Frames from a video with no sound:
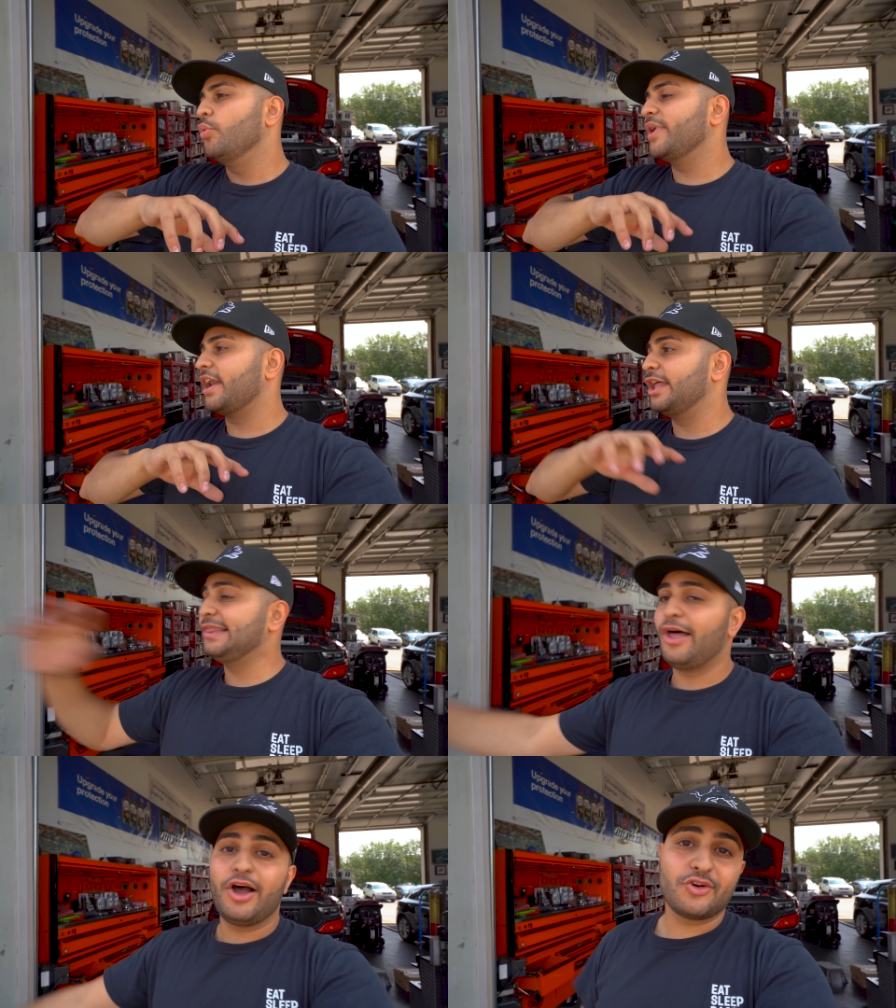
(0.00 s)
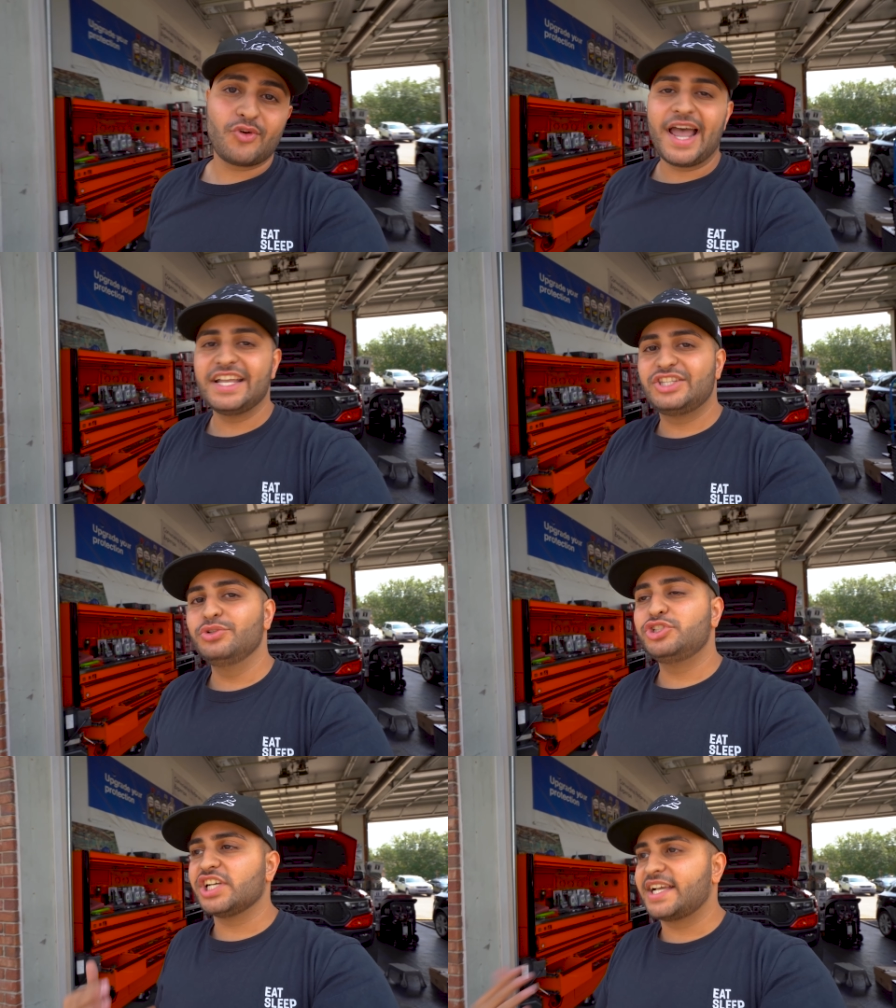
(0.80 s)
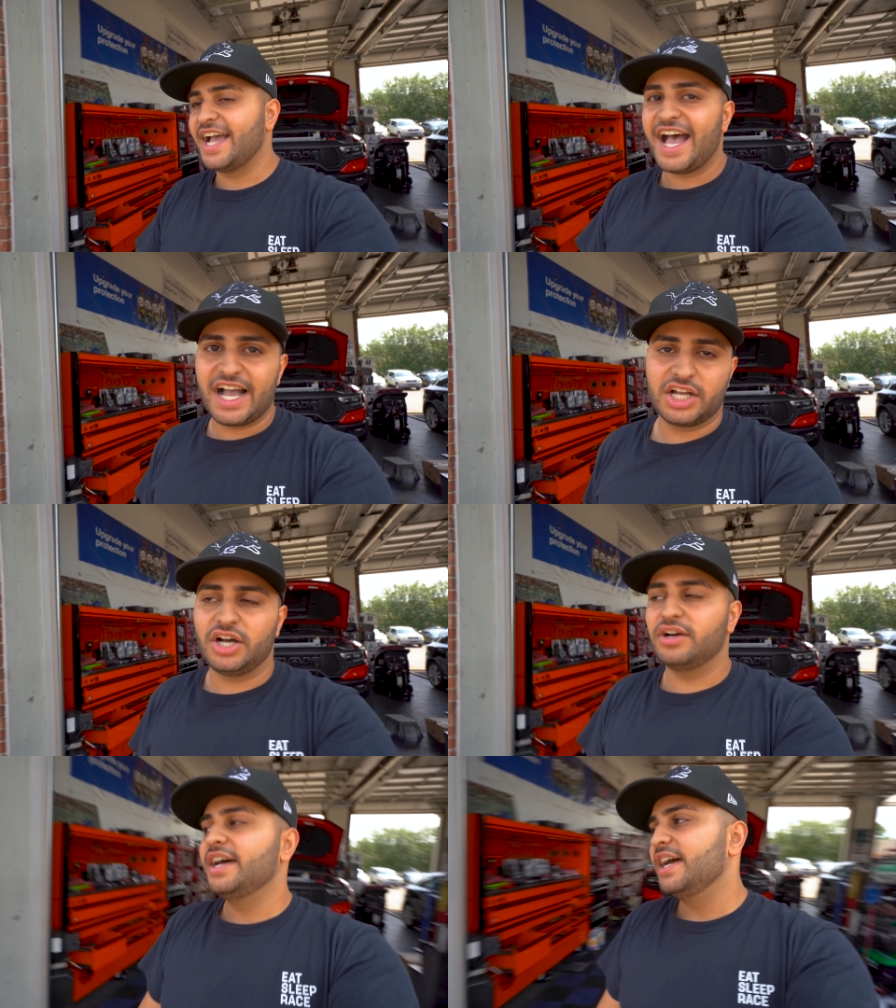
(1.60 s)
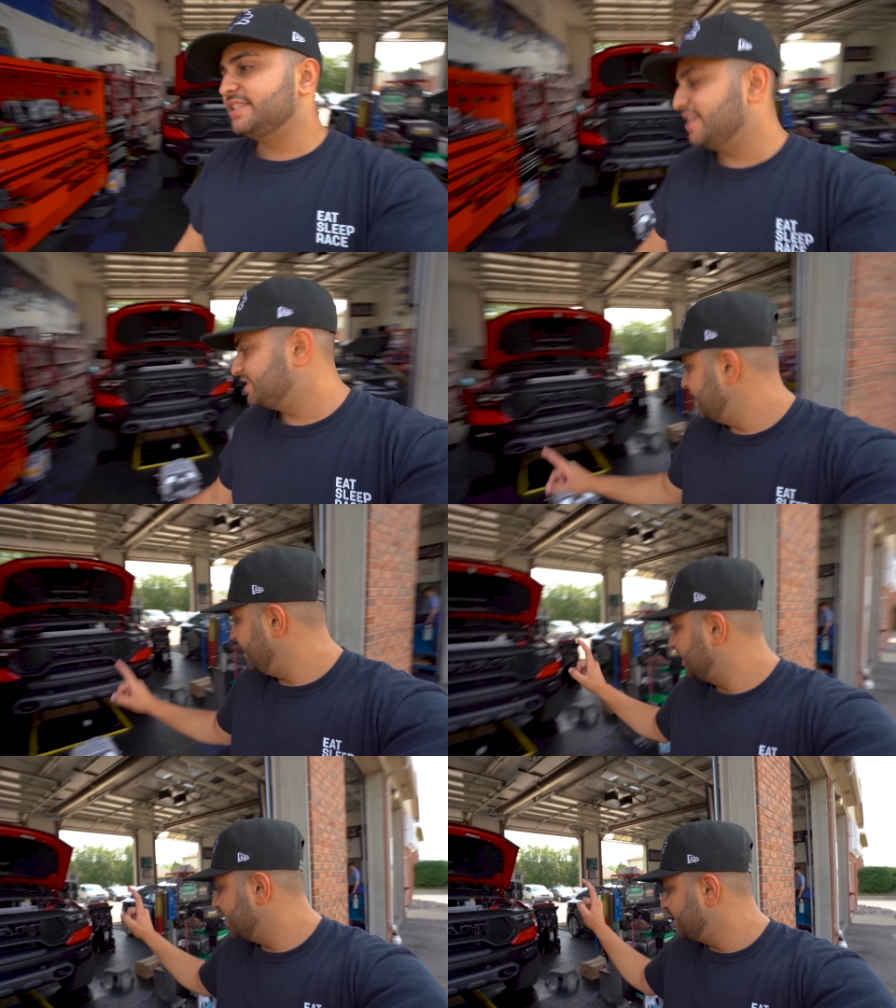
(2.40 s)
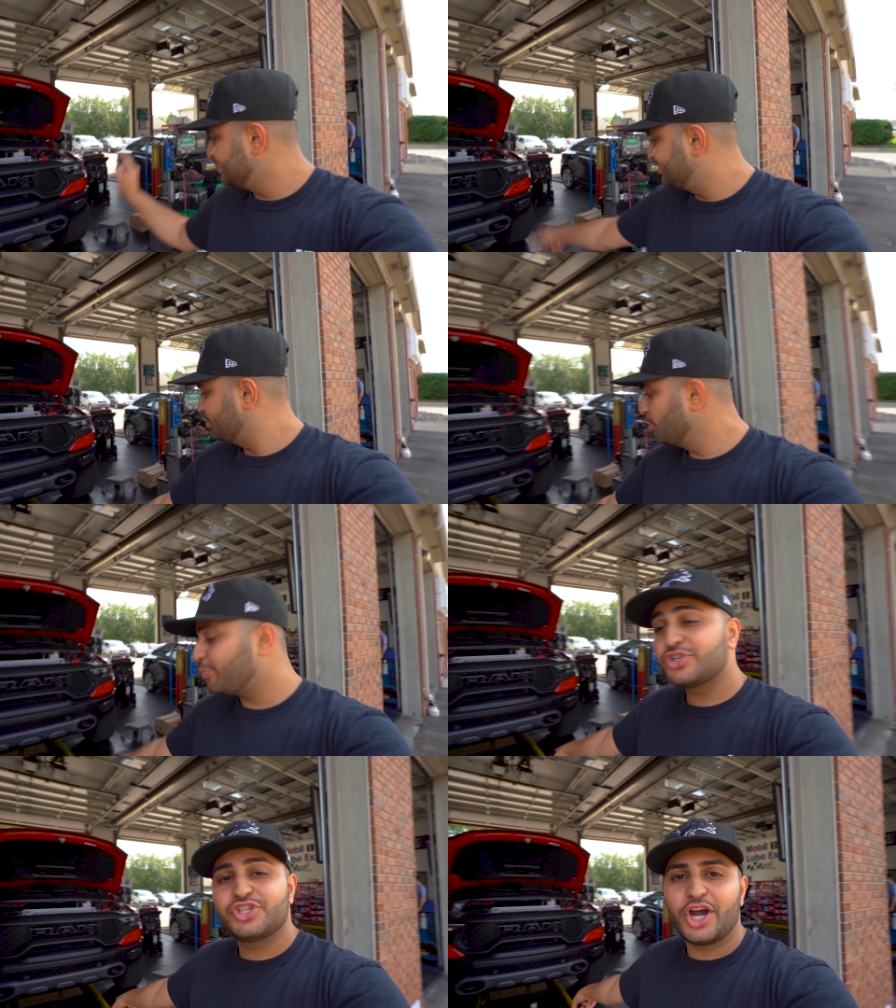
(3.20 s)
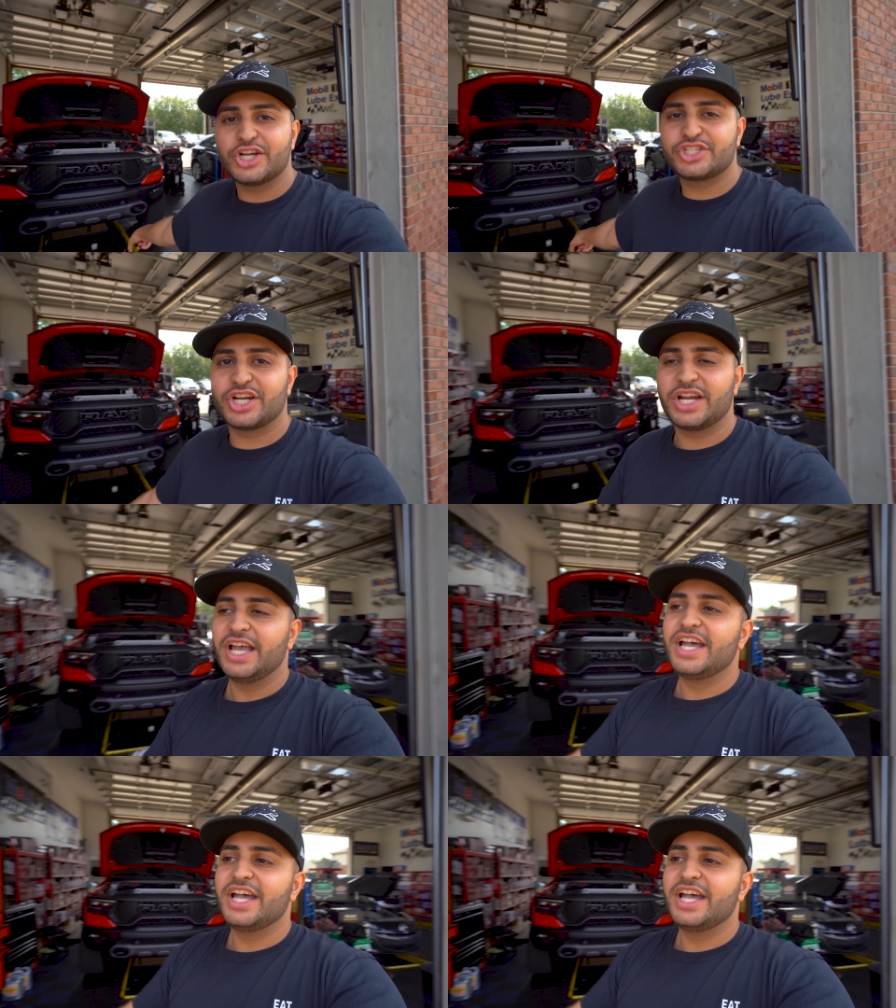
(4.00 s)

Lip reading: We got a long ride to Chicago to take the Supercharger